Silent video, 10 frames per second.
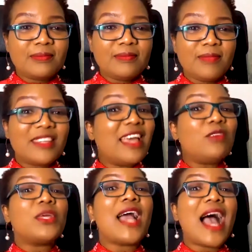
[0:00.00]
Then
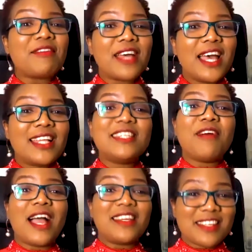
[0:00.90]
we have
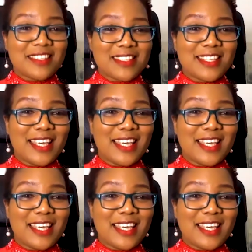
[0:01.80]
dividers.